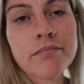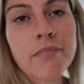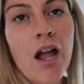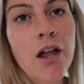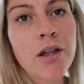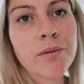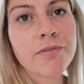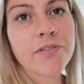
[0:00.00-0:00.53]

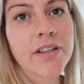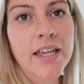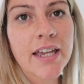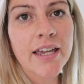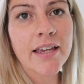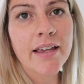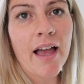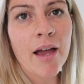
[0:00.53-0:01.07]

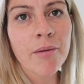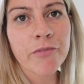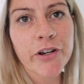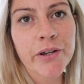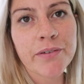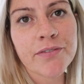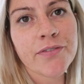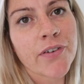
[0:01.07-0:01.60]
hopefully I'm
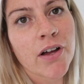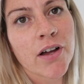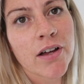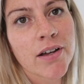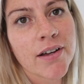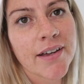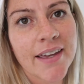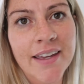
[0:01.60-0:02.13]
rooting
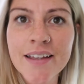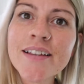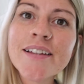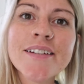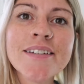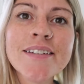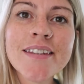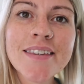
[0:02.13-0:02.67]
for
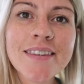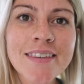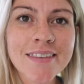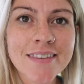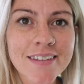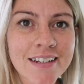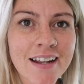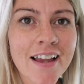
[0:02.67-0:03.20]
England
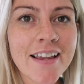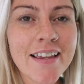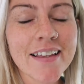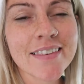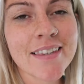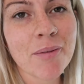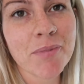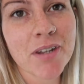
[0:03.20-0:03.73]
tonight.
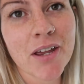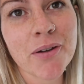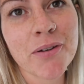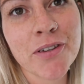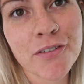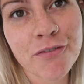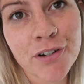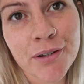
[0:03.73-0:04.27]
Let me know who
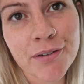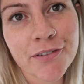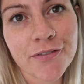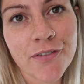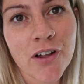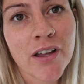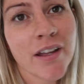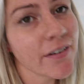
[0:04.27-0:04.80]
you're rooting
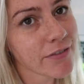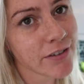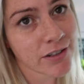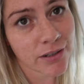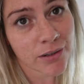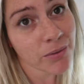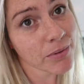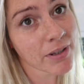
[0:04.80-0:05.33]
for if you
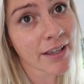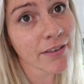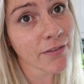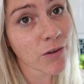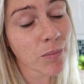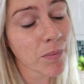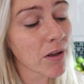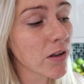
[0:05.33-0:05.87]
do like
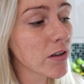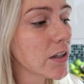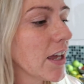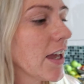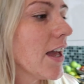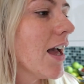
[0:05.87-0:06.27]
football.